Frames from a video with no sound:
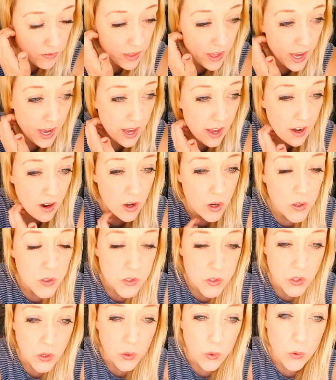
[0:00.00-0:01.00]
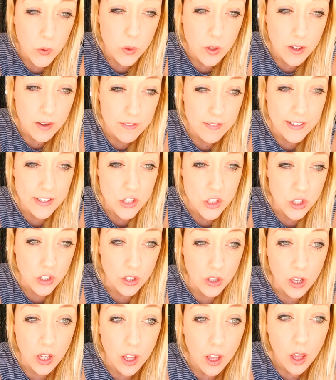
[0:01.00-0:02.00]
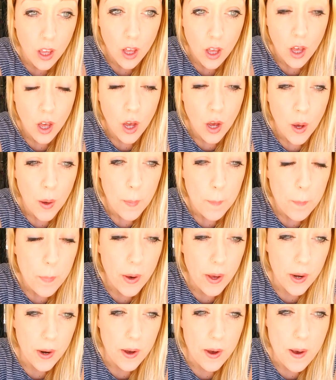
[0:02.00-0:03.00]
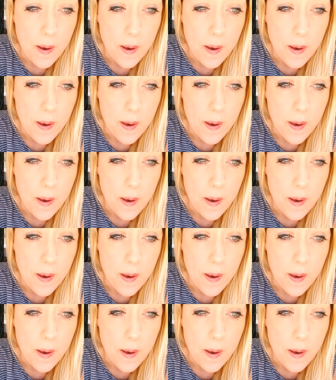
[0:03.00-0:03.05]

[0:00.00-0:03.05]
that also eventually. But